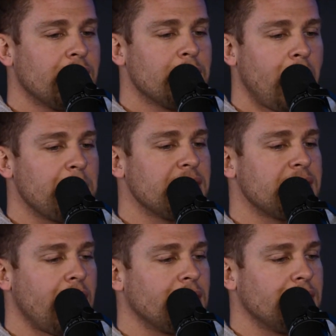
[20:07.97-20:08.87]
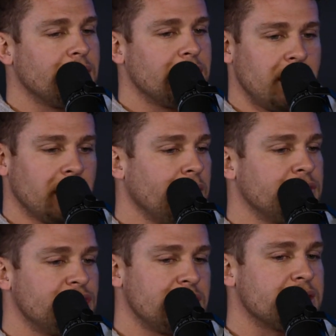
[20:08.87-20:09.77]
Mommy and dad, they love
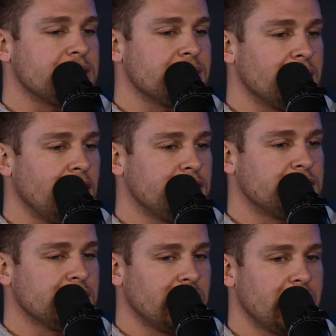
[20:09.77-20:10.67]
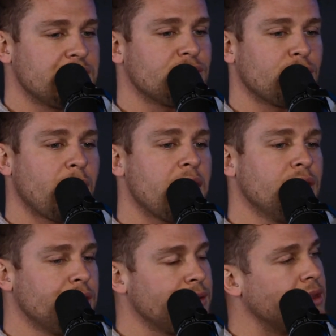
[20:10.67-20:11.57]
Jesus enough to like
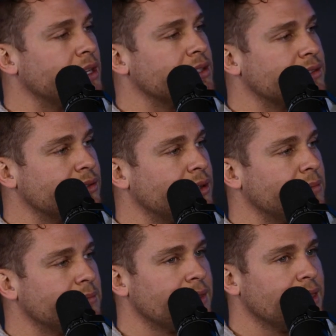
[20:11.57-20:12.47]
surrender things to him.